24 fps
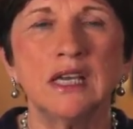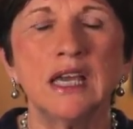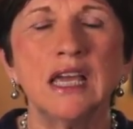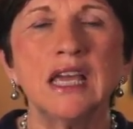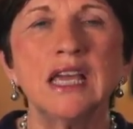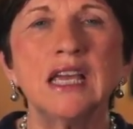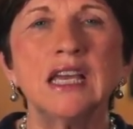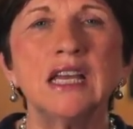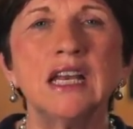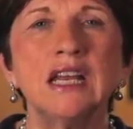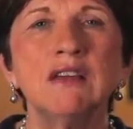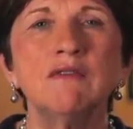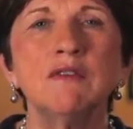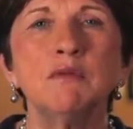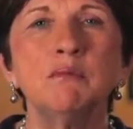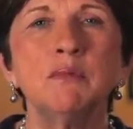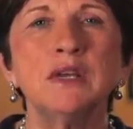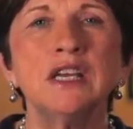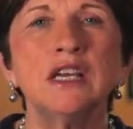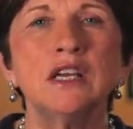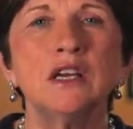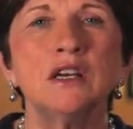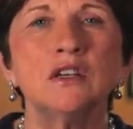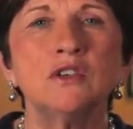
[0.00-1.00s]
It can even
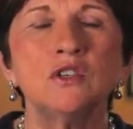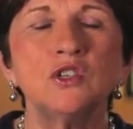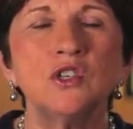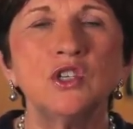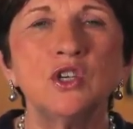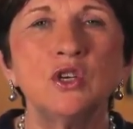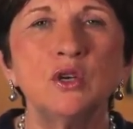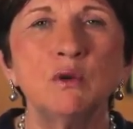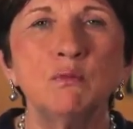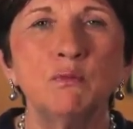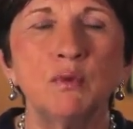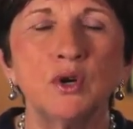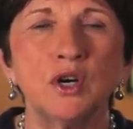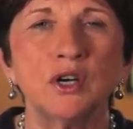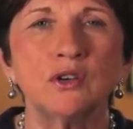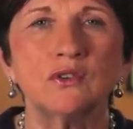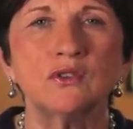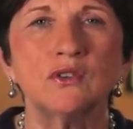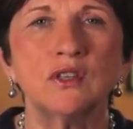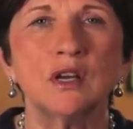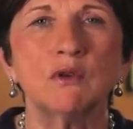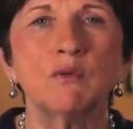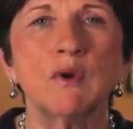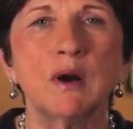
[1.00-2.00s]
be 2
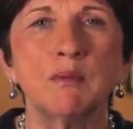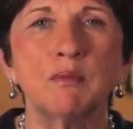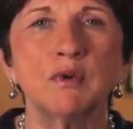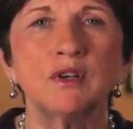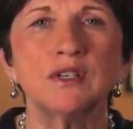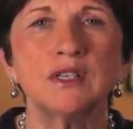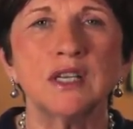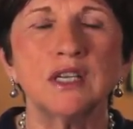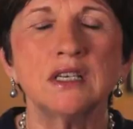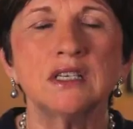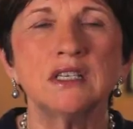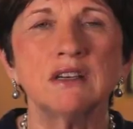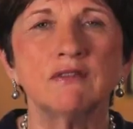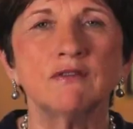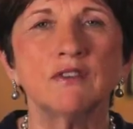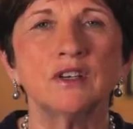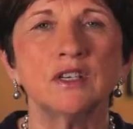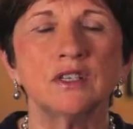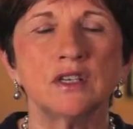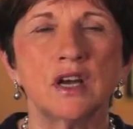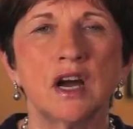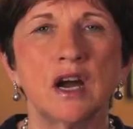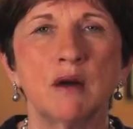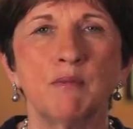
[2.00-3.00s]
books that represent
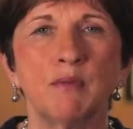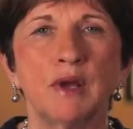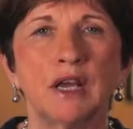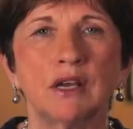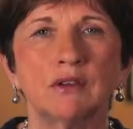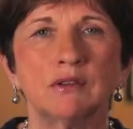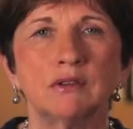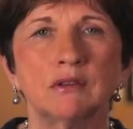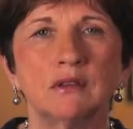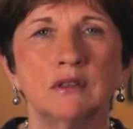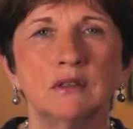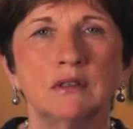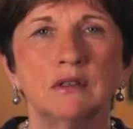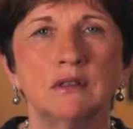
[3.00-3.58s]
different topics.